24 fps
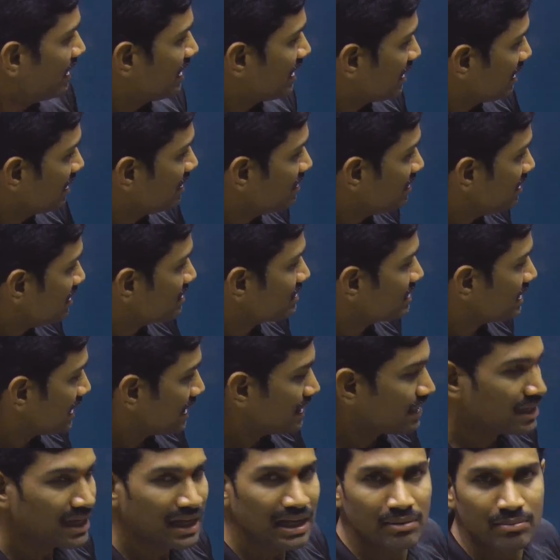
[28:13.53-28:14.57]
In this
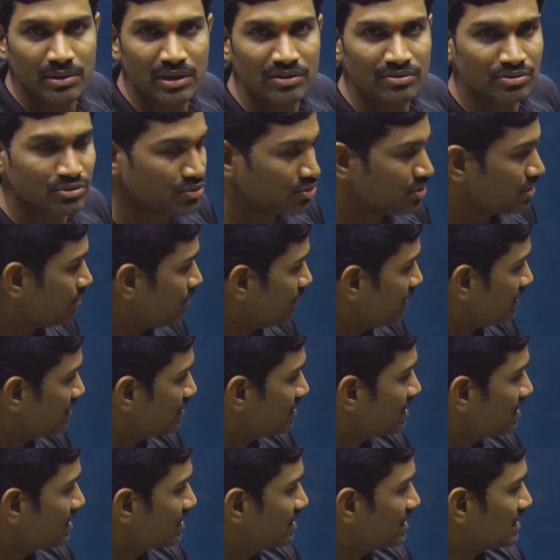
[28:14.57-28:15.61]
second carbon of sugar means
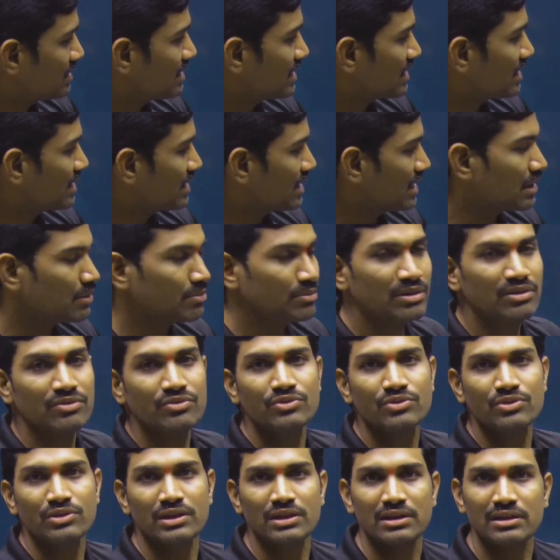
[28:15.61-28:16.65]
this is the second carbon of
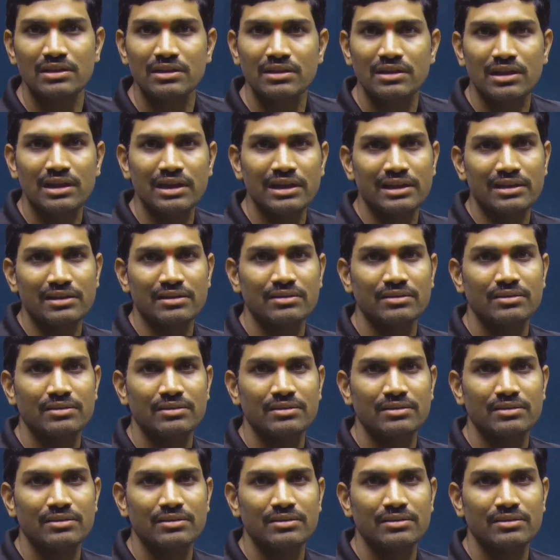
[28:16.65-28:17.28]
sugar. Clear?